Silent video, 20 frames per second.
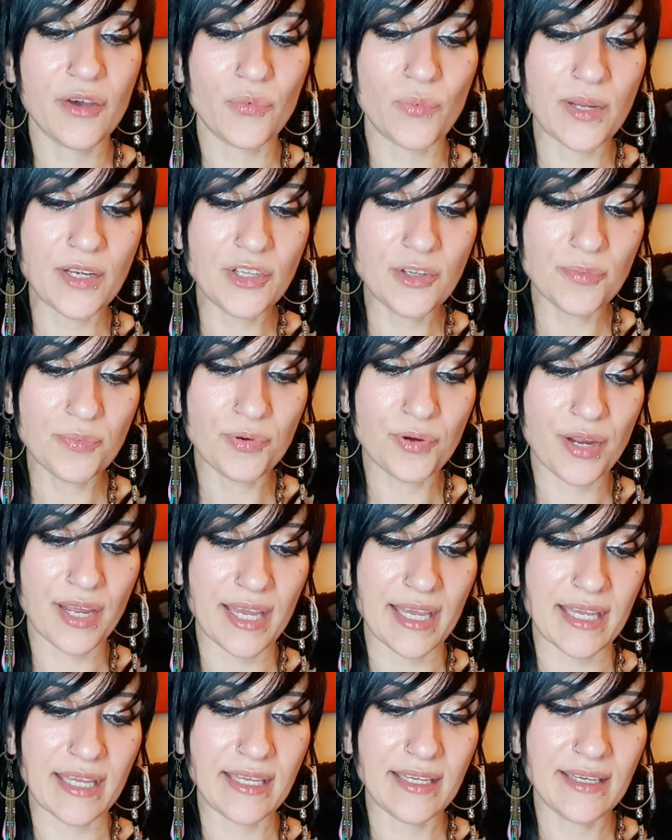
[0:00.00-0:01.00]
When you
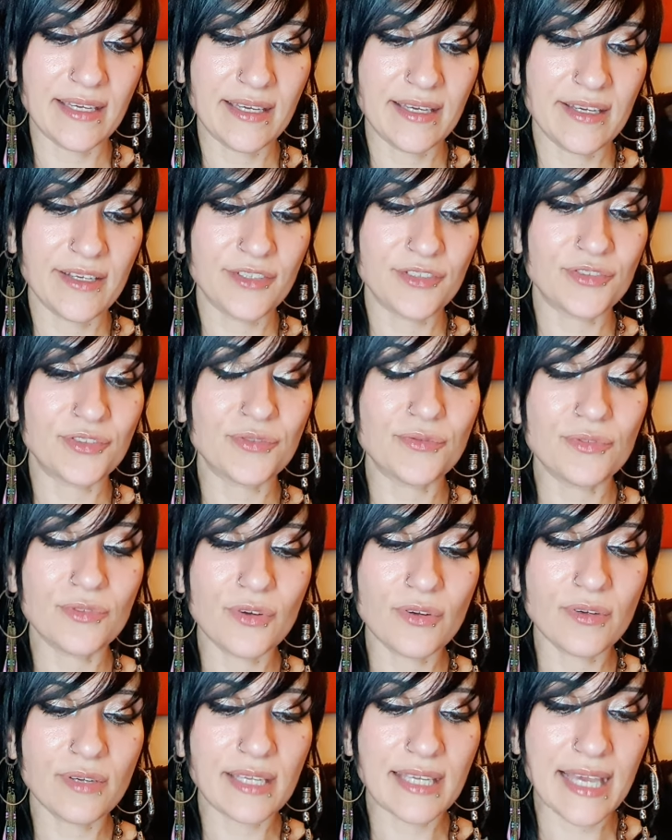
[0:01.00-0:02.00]
pray, do
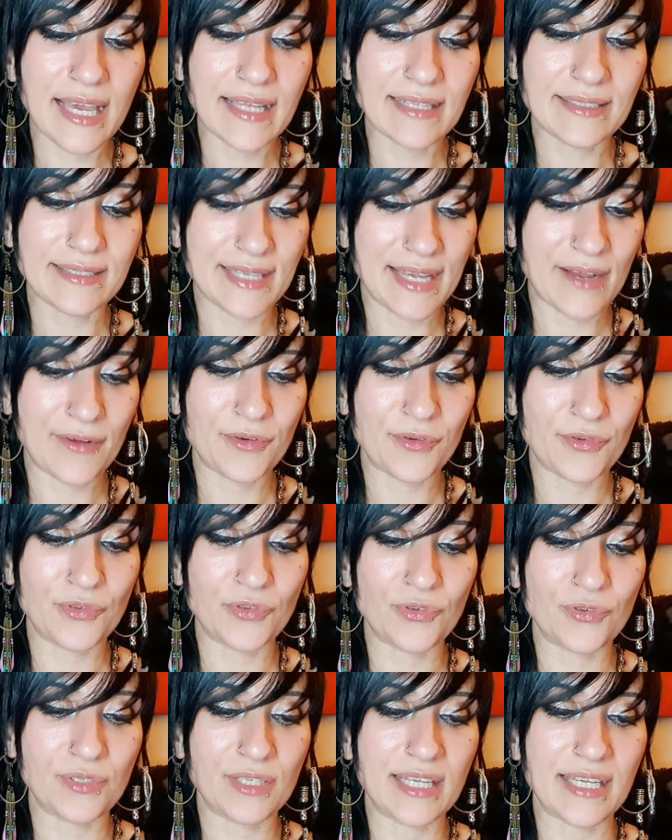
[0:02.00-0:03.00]
not get down
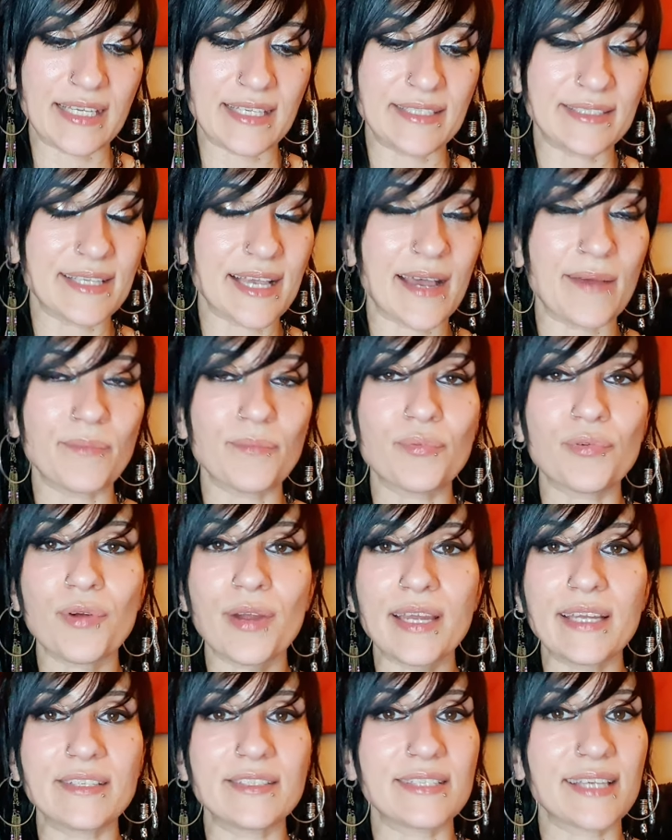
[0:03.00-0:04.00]
on your knees and
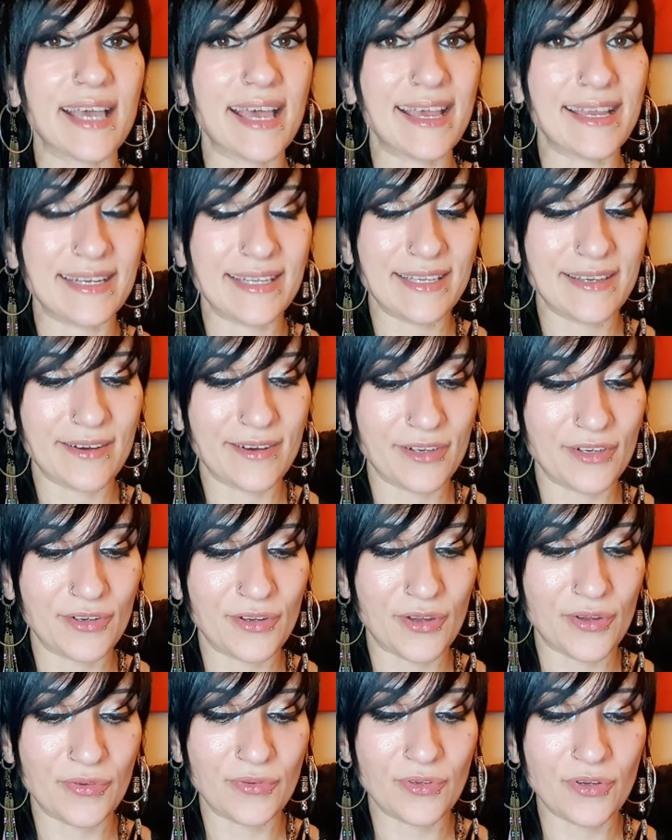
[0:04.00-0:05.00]
pray to any
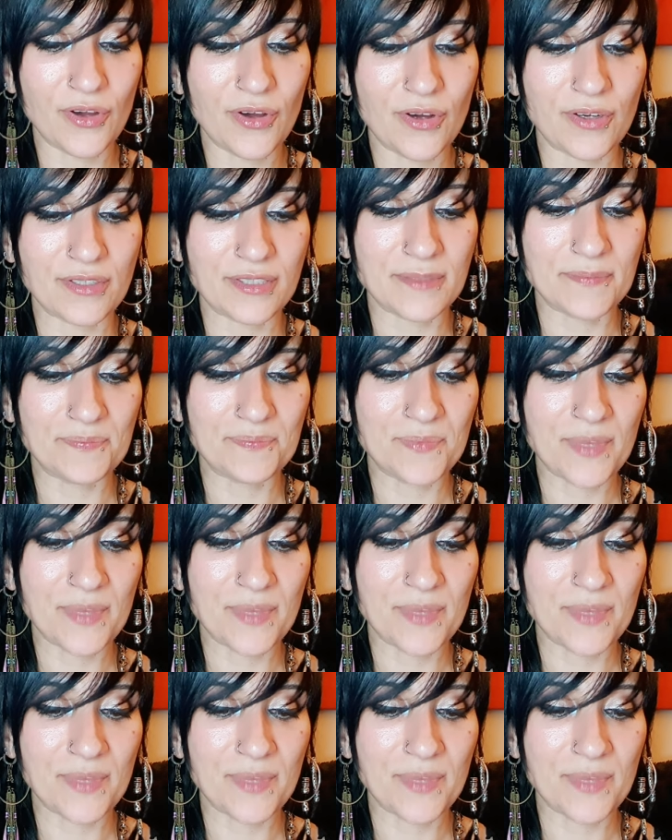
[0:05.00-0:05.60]
unknown God.